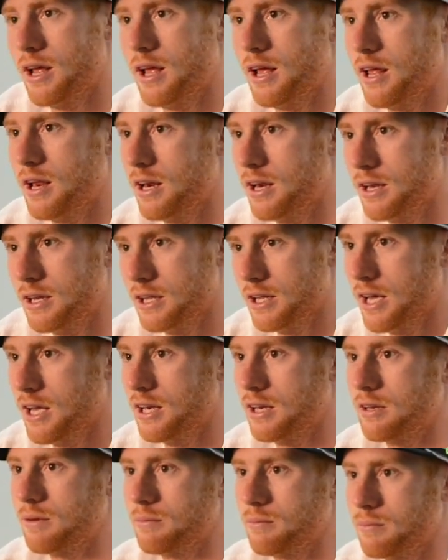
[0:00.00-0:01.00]
and then in the
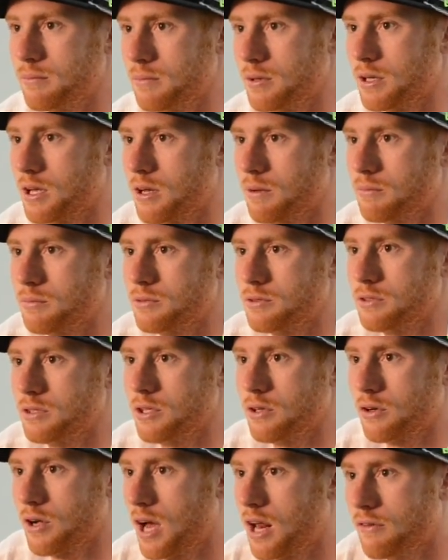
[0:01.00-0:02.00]
end it becomes
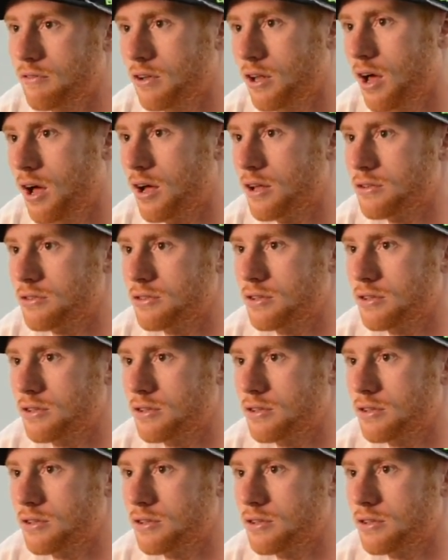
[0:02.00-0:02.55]
you know kind of a lot.